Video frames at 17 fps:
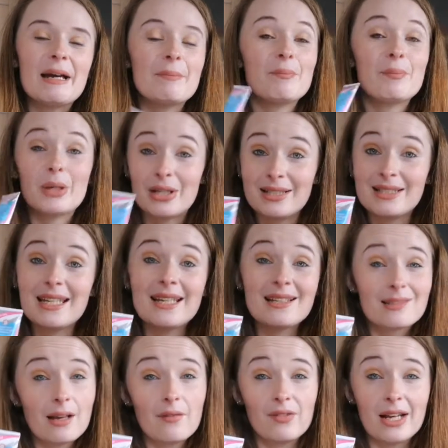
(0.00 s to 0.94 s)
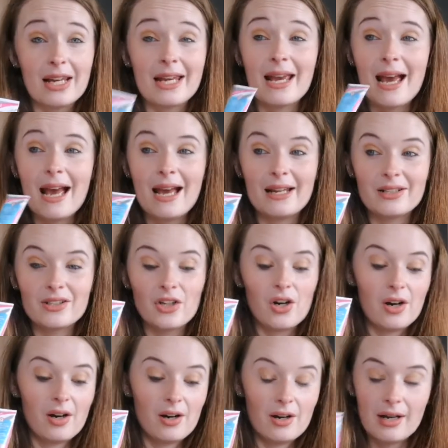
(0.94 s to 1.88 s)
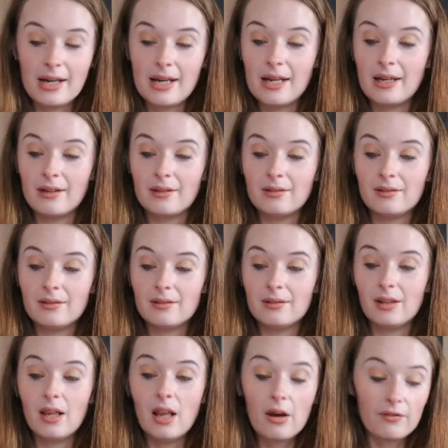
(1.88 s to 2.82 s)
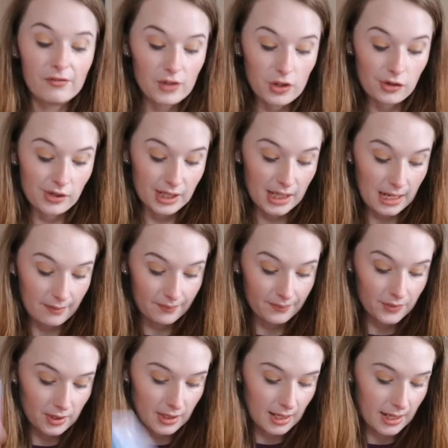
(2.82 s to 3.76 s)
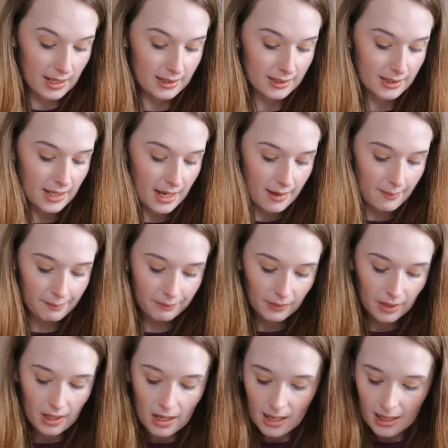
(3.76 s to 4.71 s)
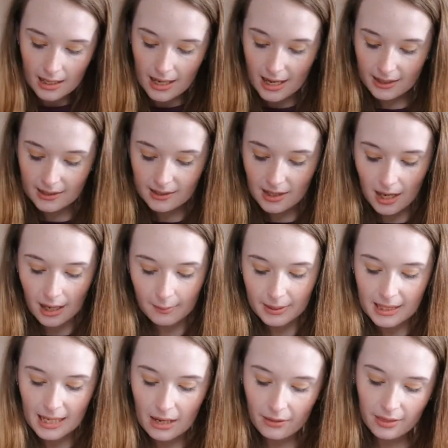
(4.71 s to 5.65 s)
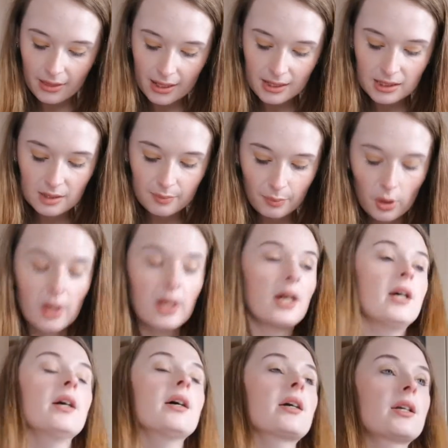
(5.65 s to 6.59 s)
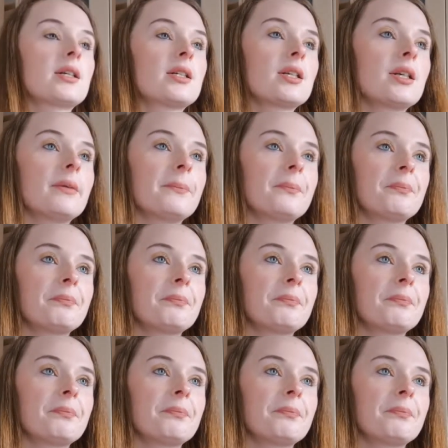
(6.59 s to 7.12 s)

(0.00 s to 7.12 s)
Because it is lovely and I love using it. So there is that. Next up, now this product,